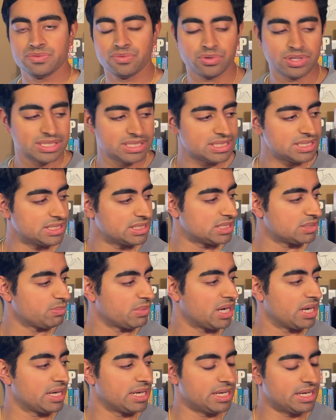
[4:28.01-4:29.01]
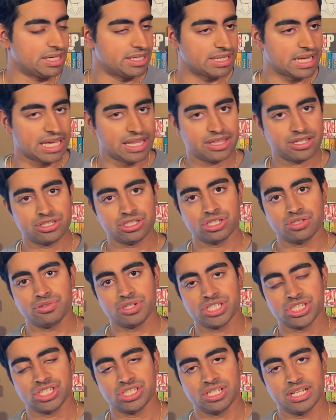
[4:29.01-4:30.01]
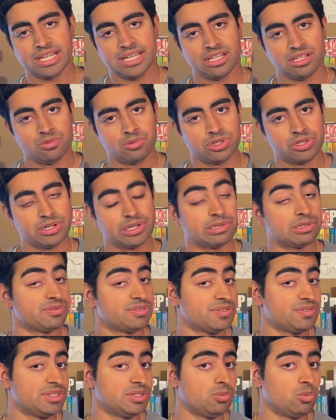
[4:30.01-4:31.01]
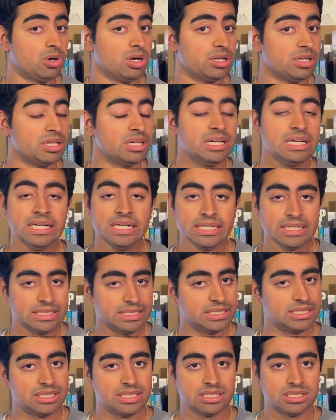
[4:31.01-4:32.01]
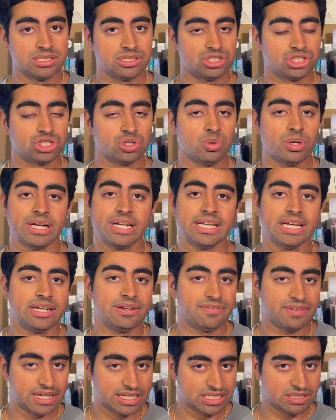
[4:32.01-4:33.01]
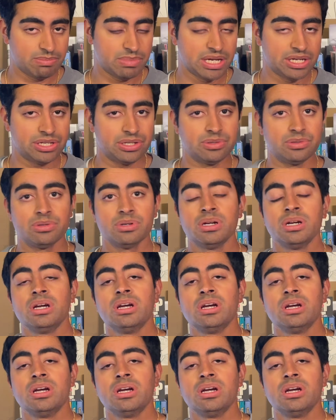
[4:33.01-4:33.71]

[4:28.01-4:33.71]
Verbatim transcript: For instance, my 9th generation Alienware Area 51, this doesn't show any advanced menu.